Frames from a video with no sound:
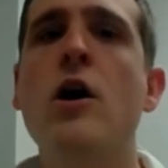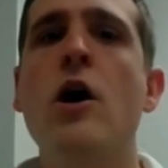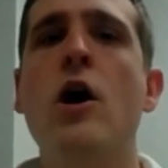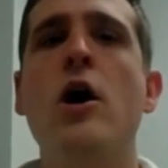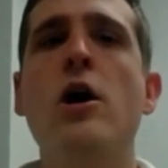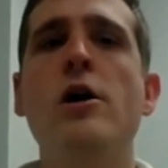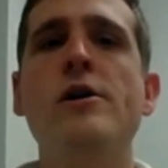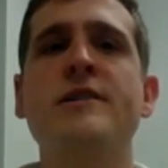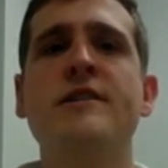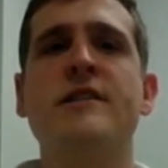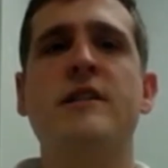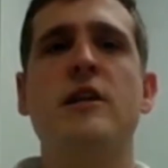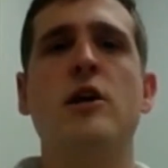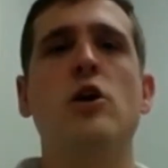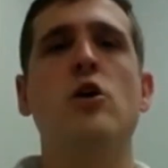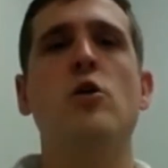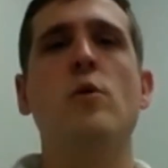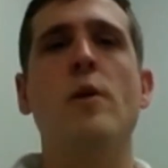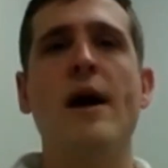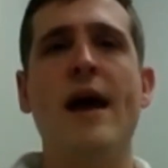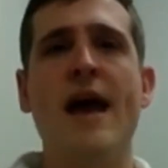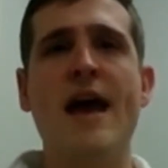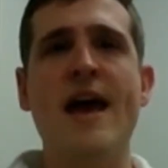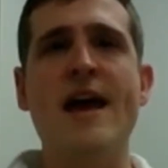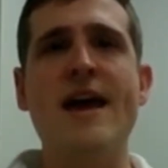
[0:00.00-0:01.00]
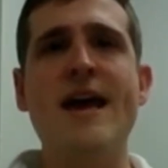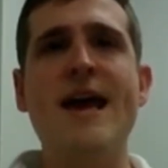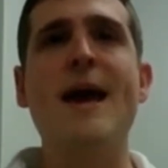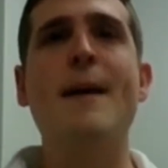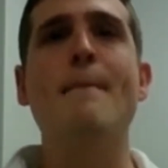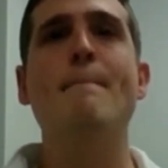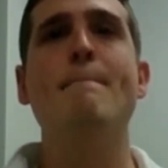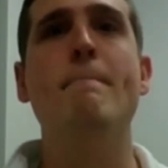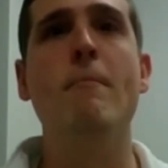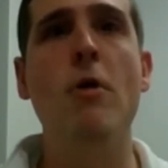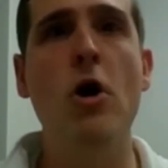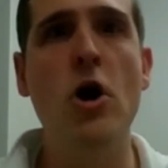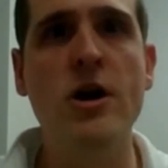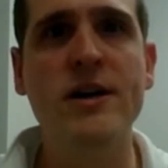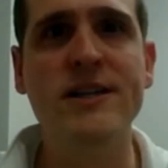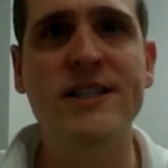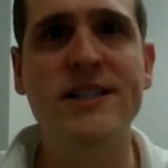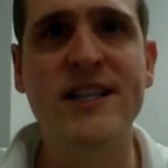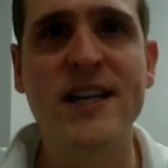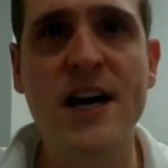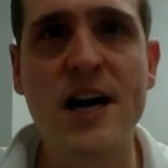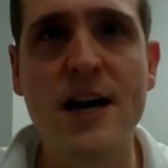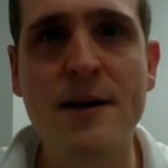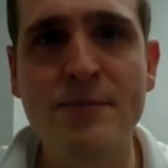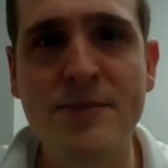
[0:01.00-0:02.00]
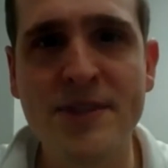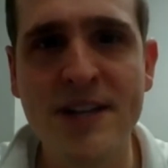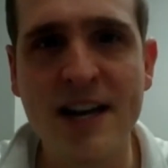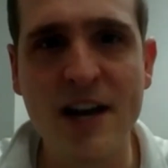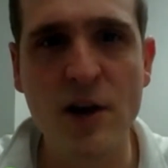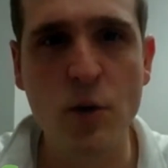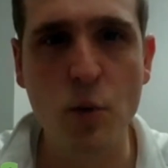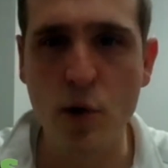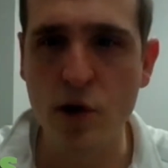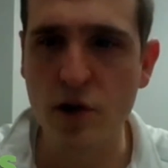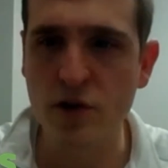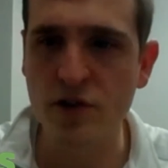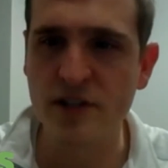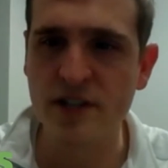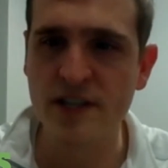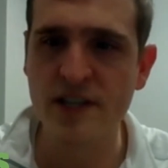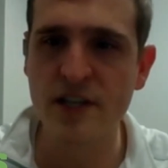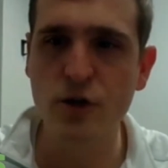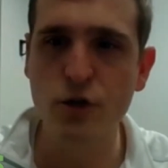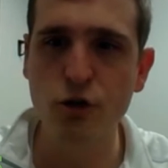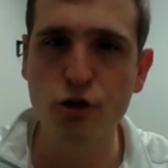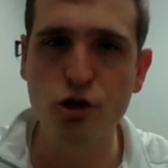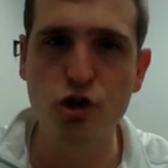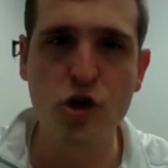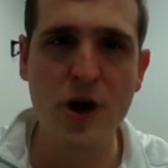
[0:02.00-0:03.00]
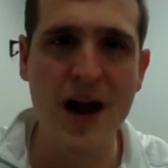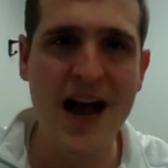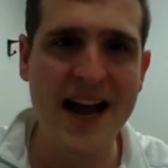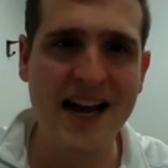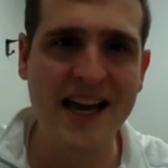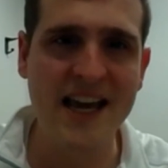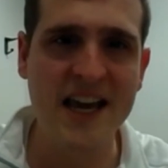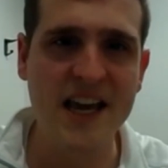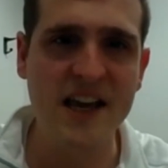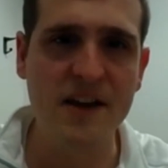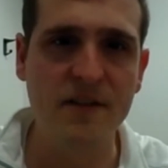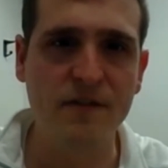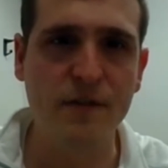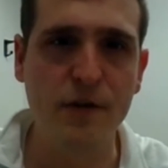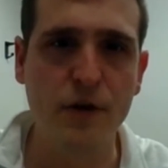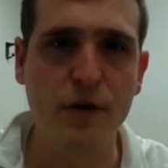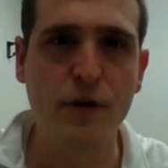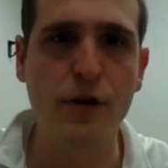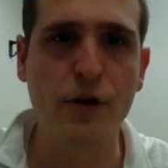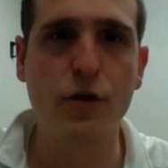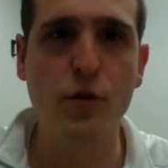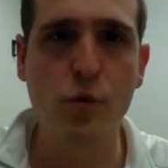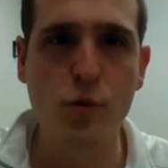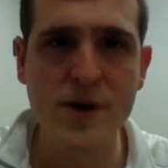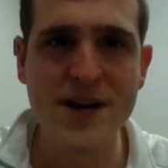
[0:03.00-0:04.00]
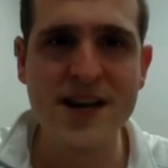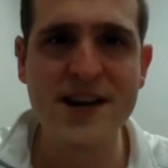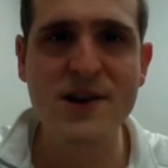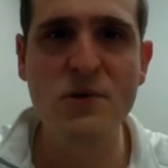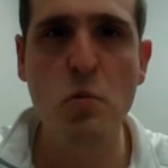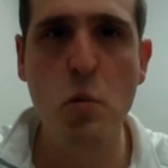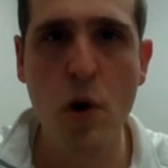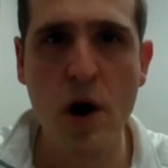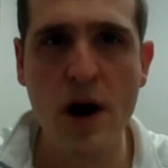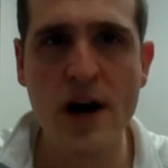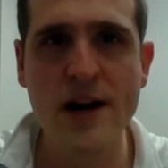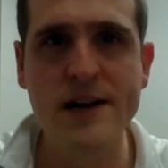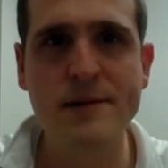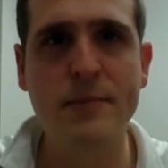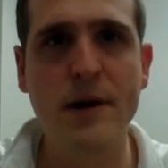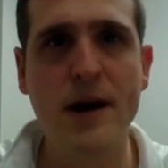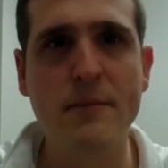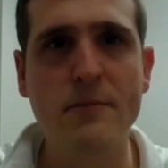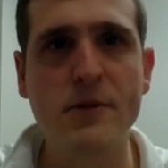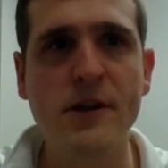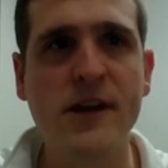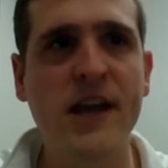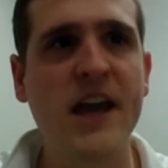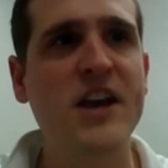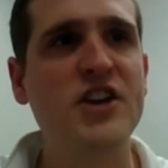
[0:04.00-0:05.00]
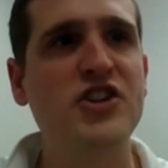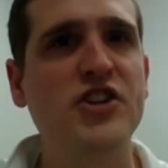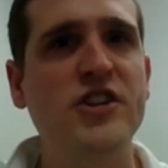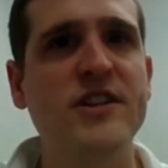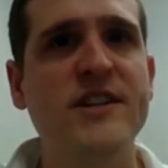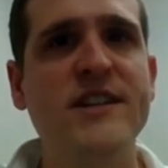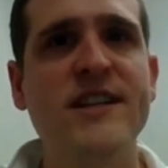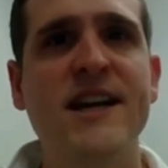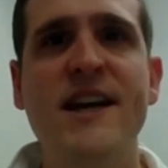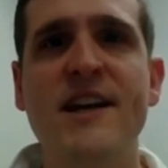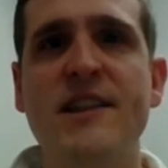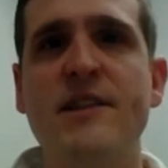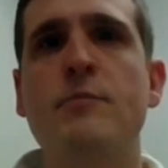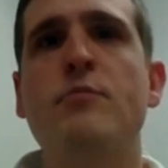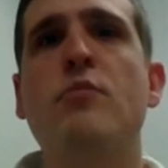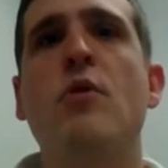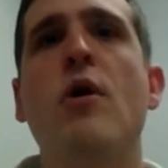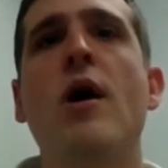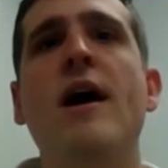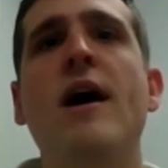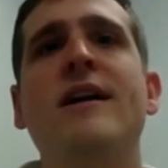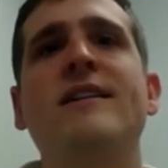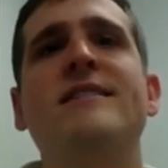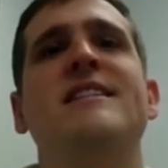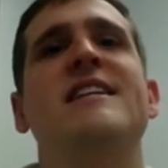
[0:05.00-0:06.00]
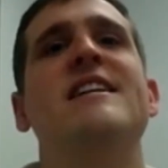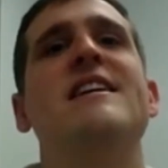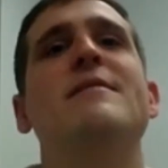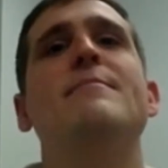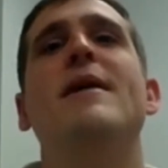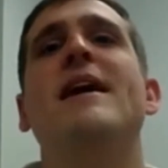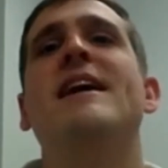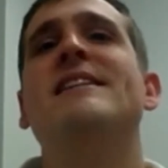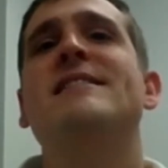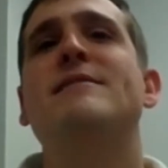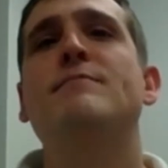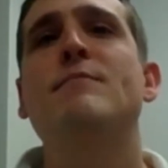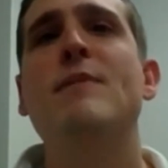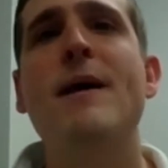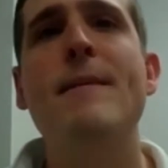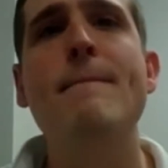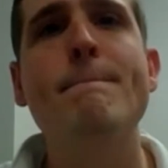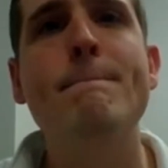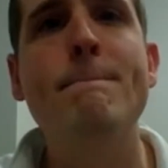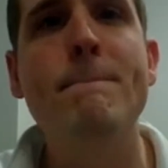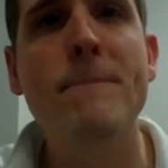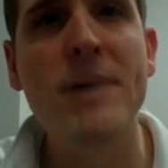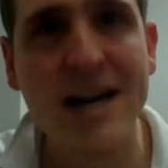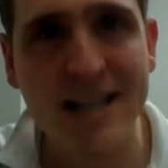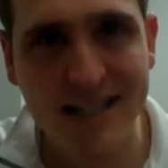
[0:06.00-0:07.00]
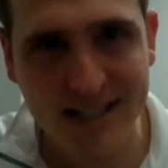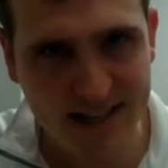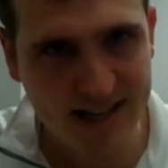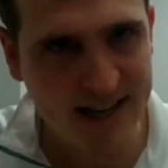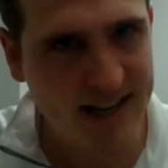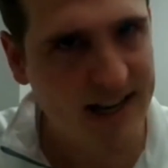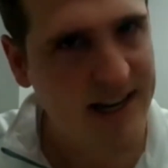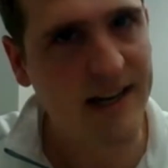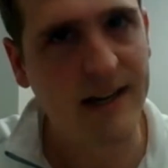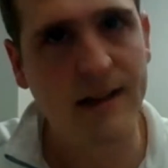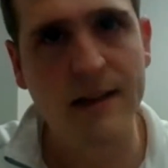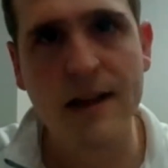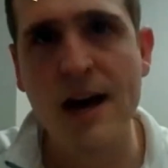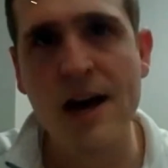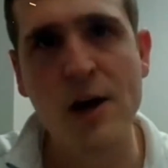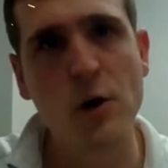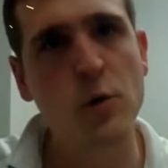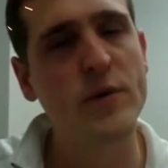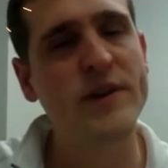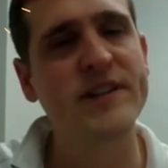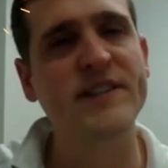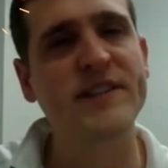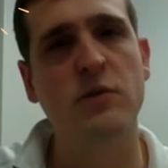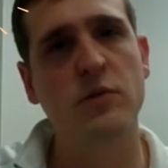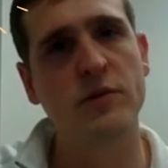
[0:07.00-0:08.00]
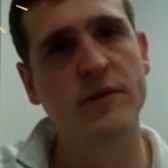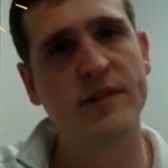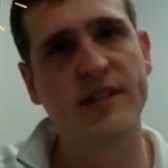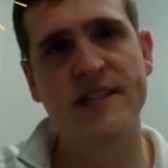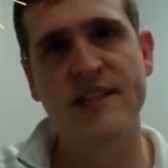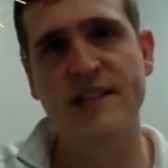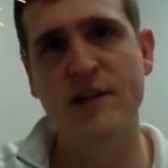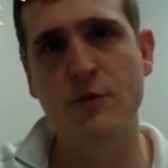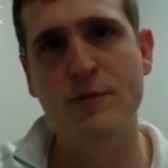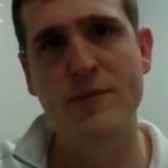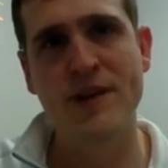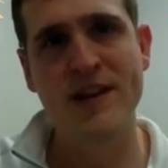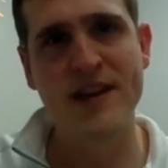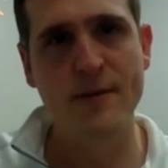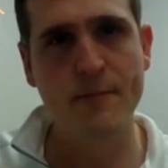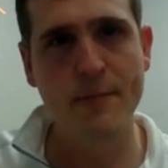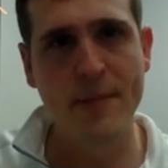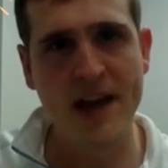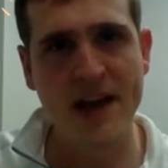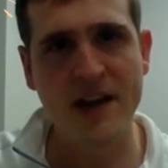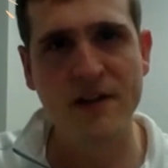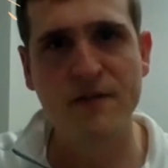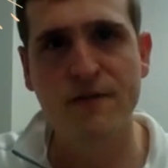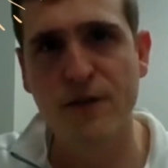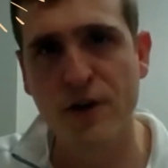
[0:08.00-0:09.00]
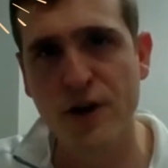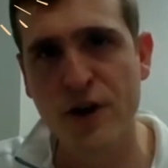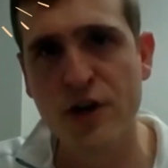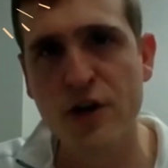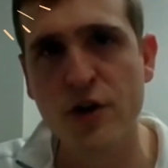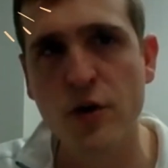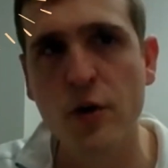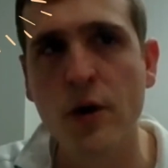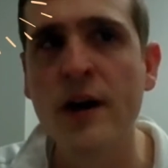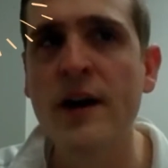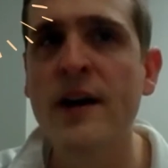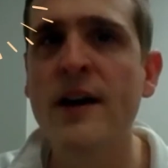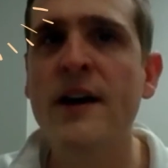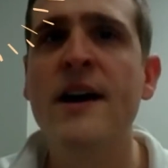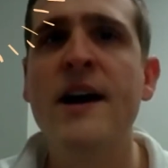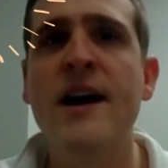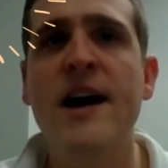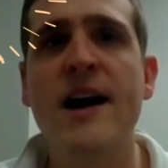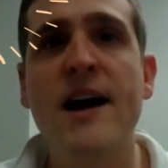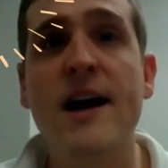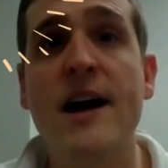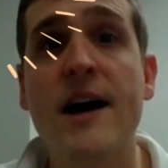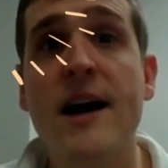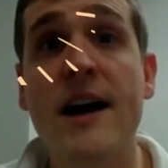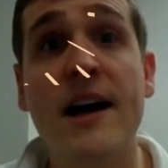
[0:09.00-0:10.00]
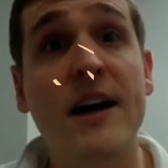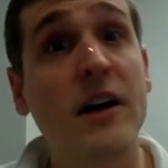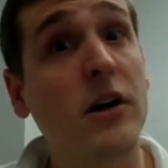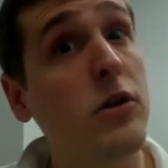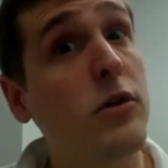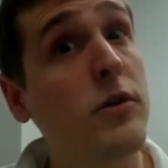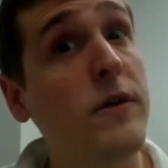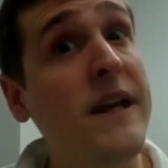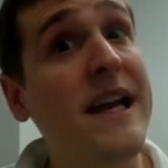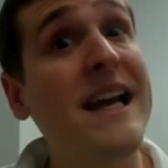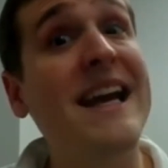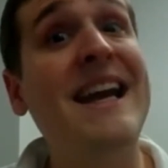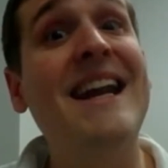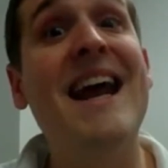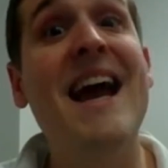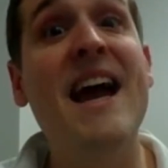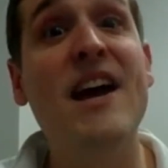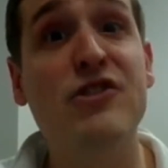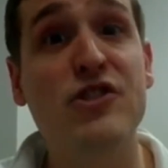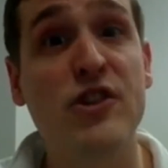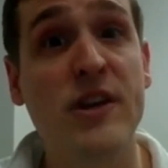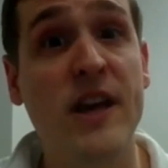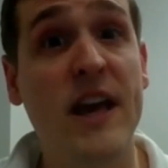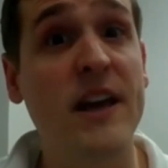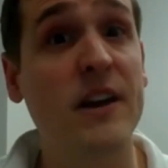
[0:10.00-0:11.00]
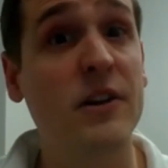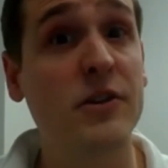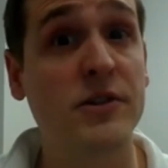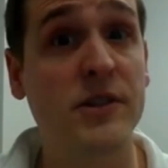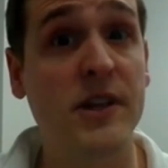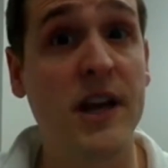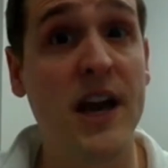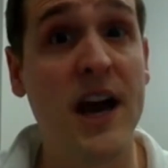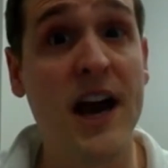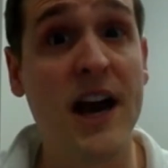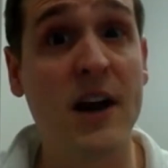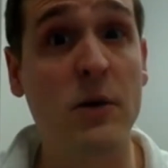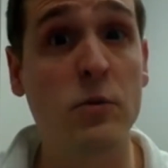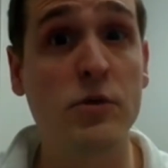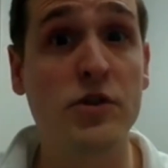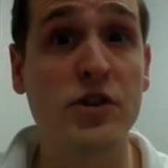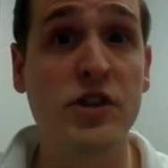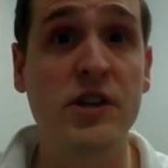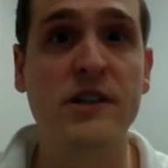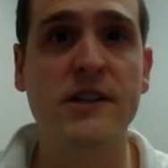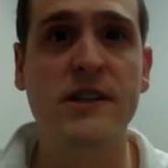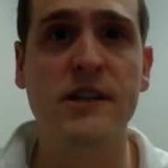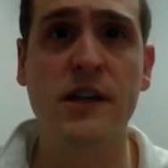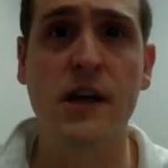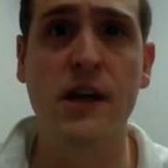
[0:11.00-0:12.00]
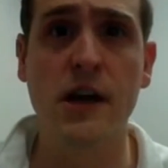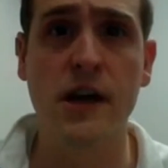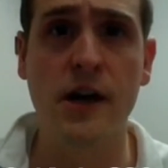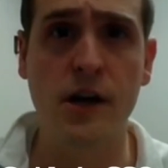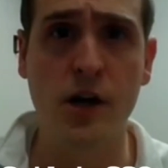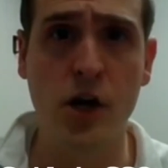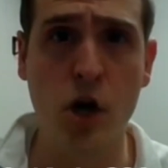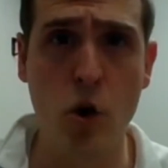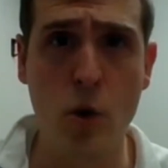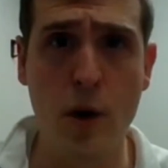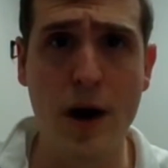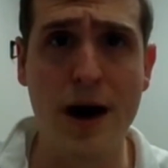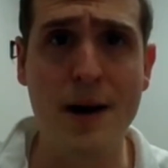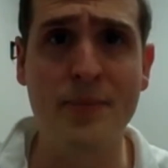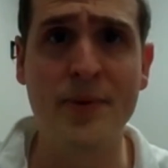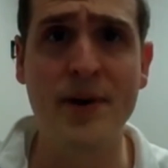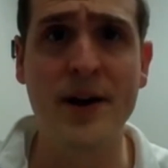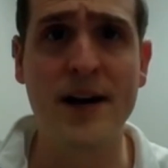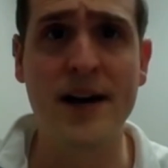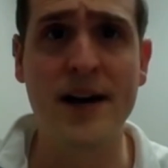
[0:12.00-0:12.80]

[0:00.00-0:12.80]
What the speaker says: Also, a Moss update. We are still tracking for 3/1 publication date. The product team has been busting it. A lot of resources are being made for you, including an educator's guide, which is going to go up